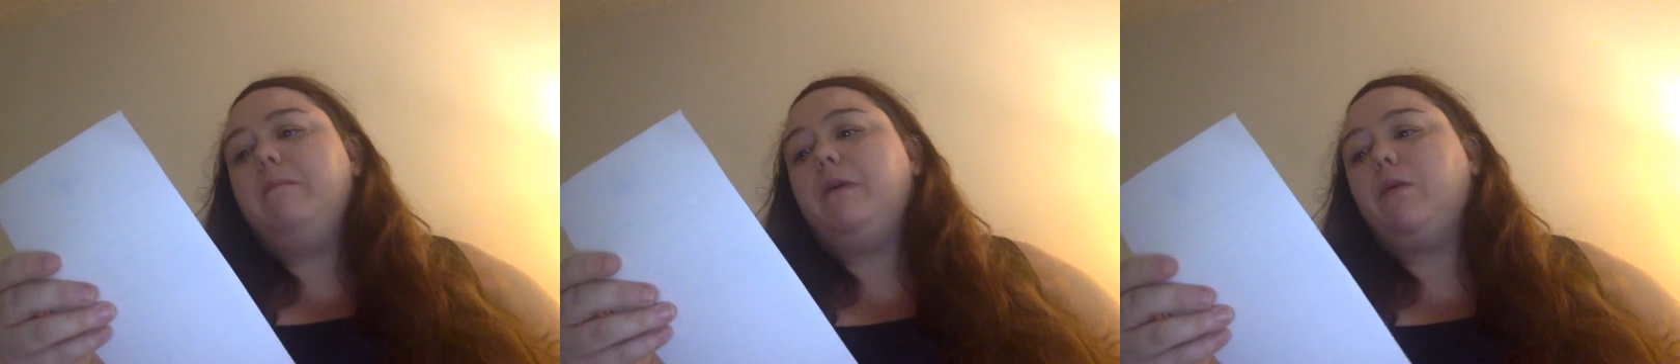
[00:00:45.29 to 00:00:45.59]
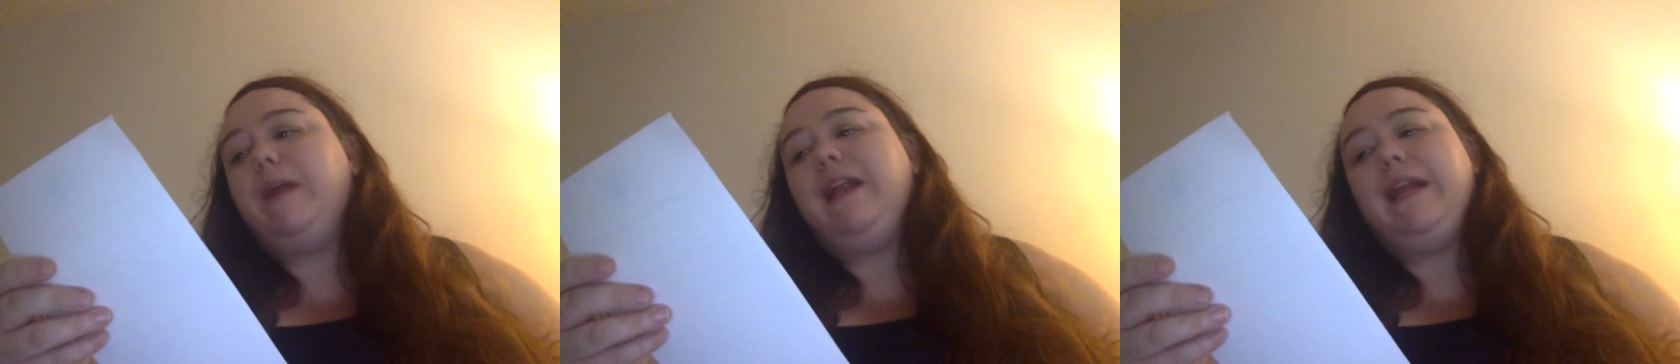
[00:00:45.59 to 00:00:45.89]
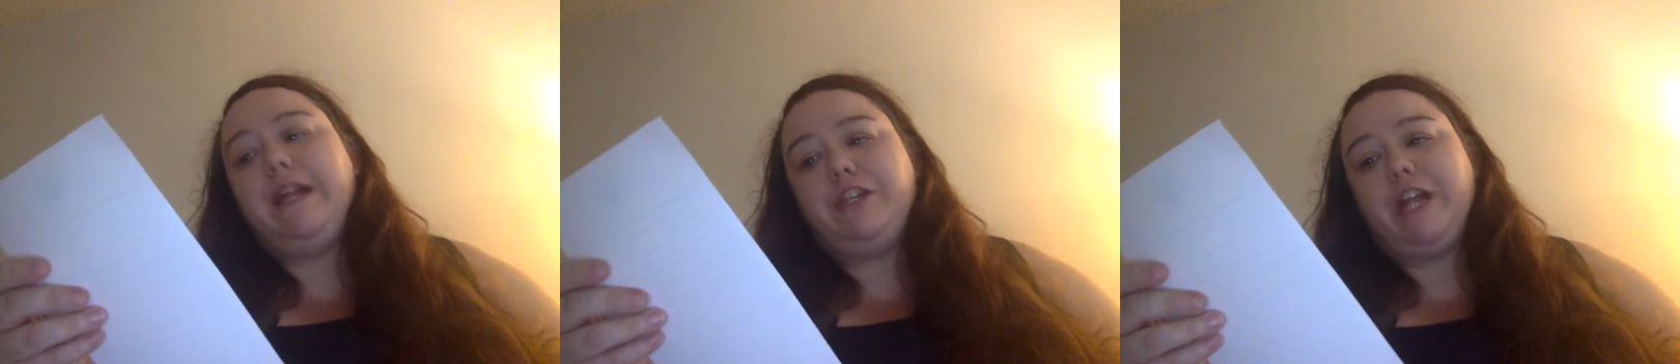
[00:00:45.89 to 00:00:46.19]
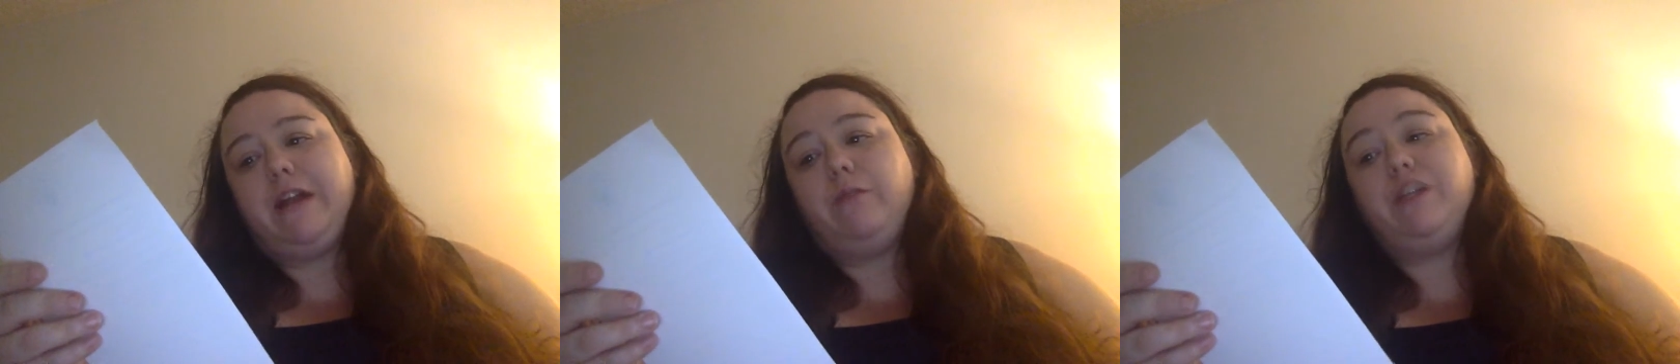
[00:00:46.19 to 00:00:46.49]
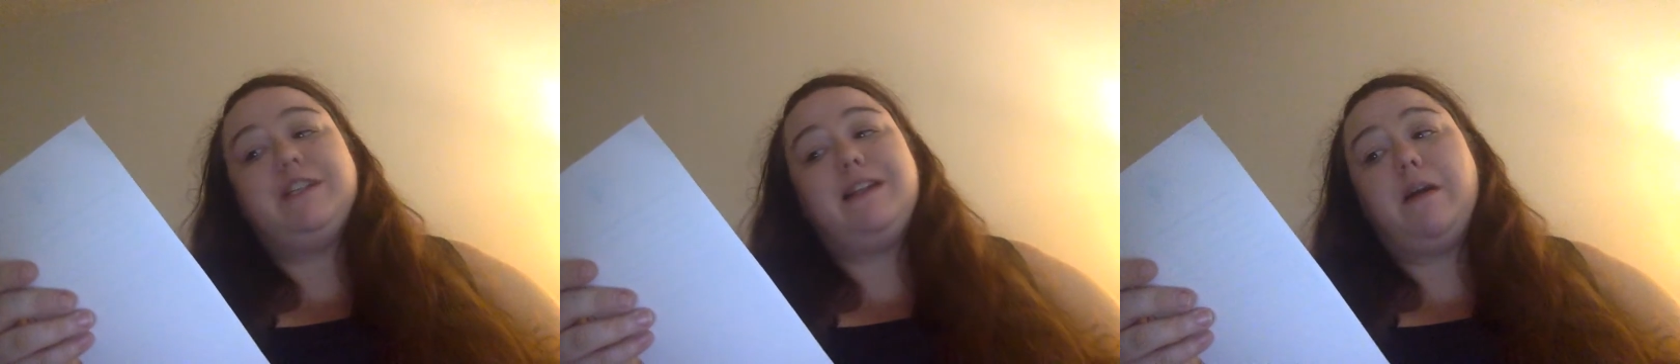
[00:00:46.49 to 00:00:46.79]
Book Queen keychain,
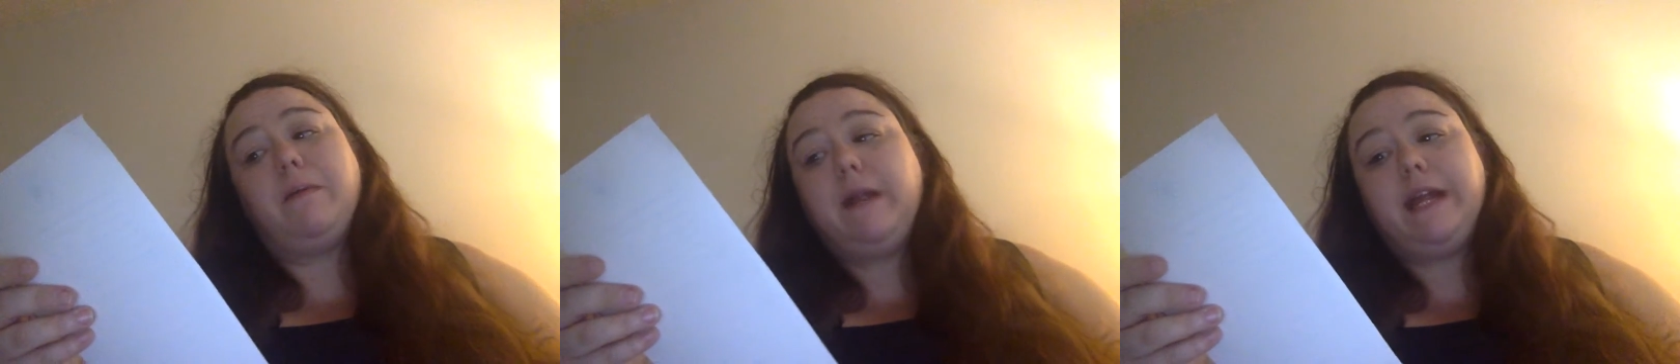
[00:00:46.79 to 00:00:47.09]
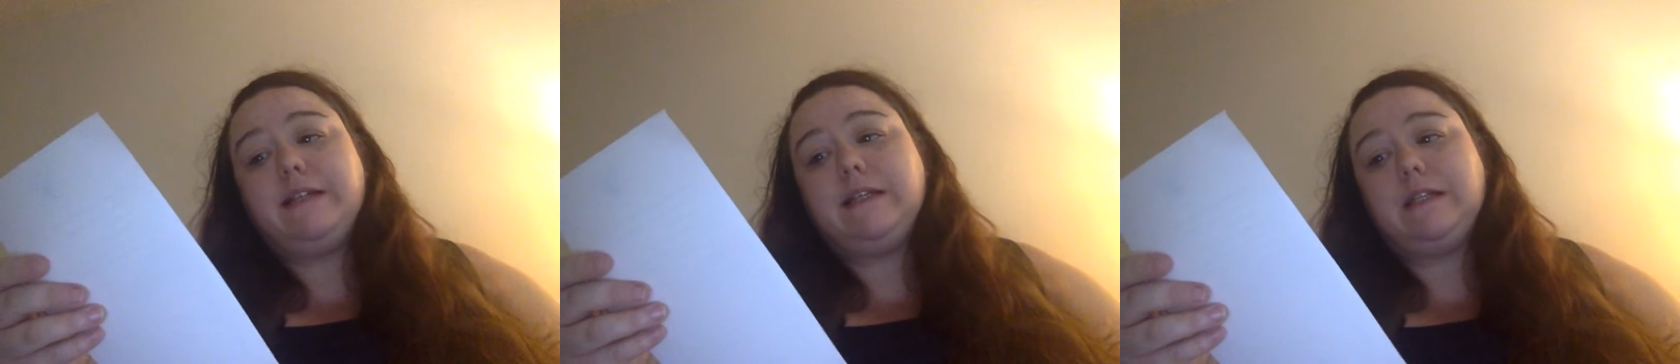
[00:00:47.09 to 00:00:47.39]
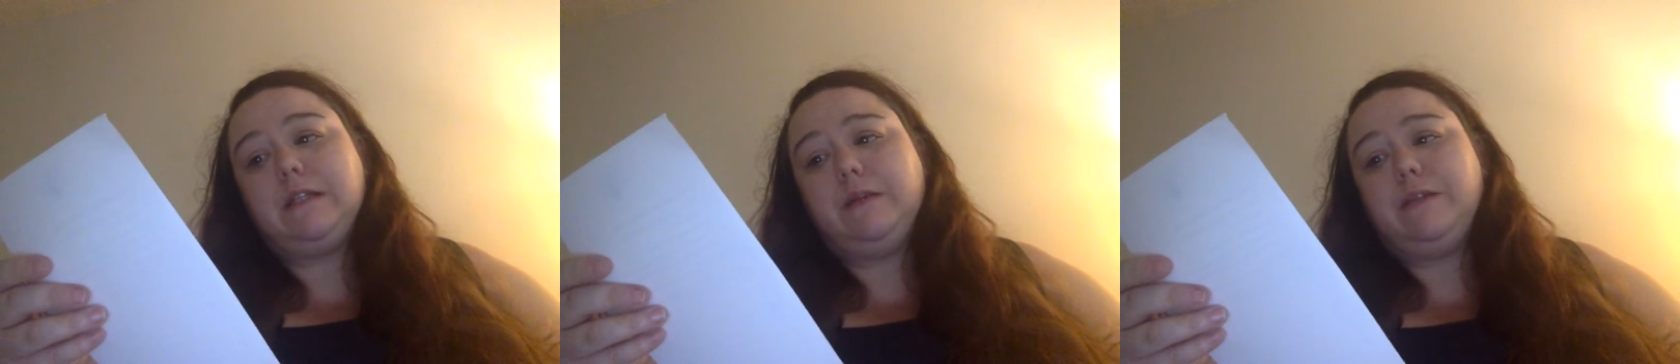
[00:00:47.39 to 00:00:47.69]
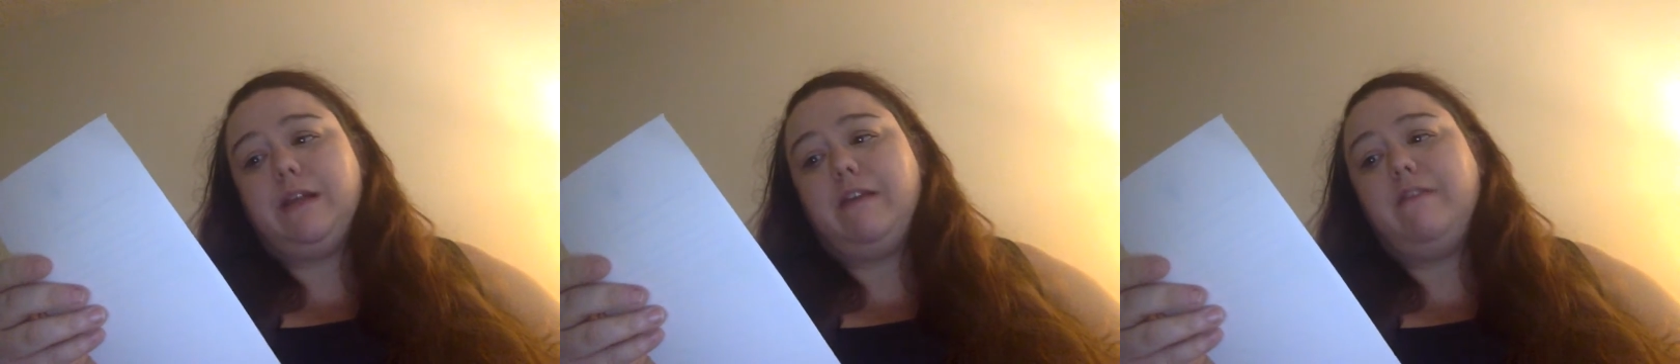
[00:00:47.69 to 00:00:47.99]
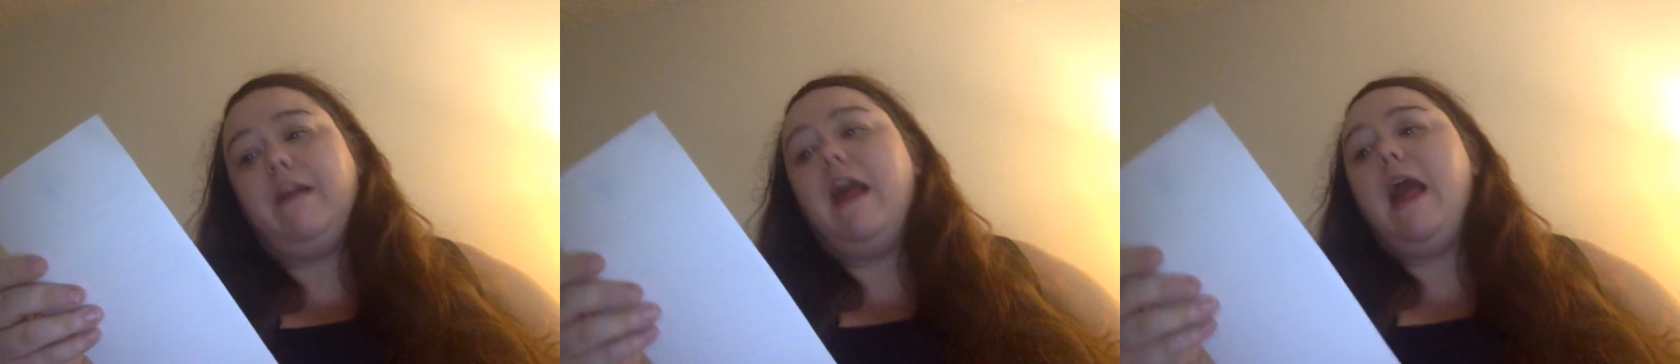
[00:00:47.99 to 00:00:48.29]
which is an uppercase exclusive,